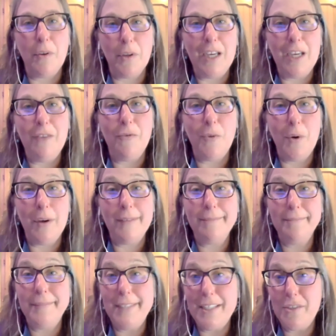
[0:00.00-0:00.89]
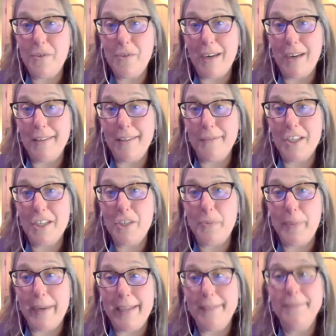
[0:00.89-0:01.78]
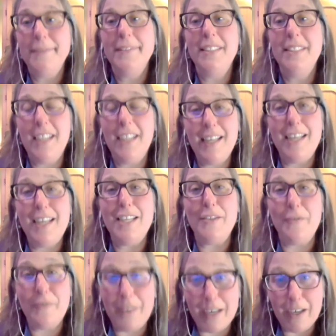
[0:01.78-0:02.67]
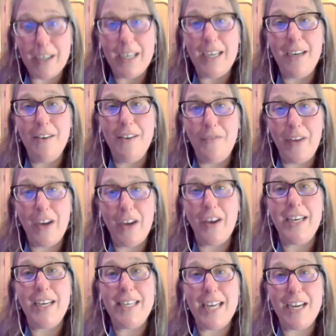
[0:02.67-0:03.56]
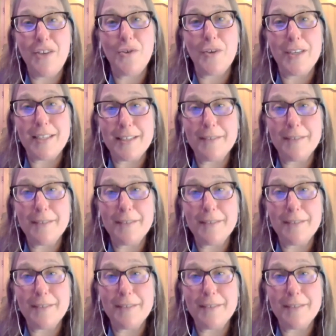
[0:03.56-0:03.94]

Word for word: looking for the adrenaline rush, but it is very, very dangerous.